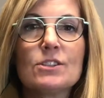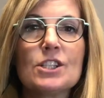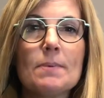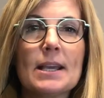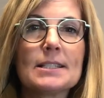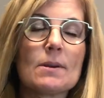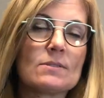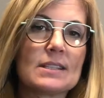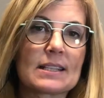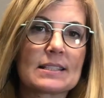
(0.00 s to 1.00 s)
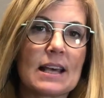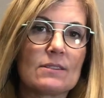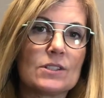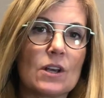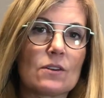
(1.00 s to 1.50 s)
and she pays about
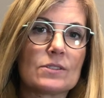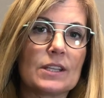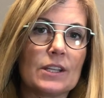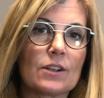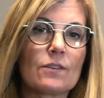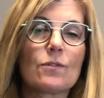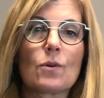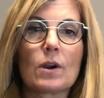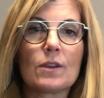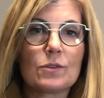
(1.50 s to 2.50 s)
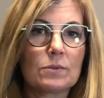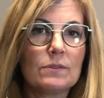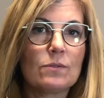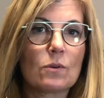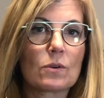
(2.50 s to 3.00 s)
$6,000 a year for a three
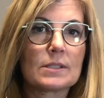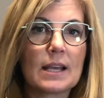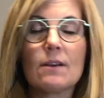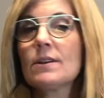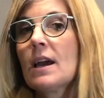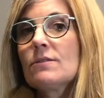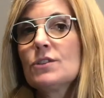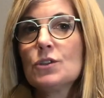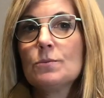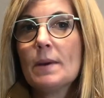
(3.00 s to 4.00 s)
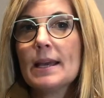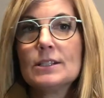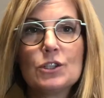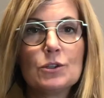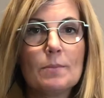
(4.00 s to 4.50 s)
floor townhouse, two
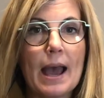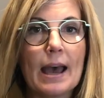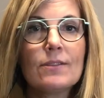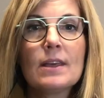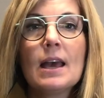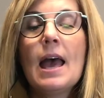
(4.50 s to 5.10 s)
bed, two bath,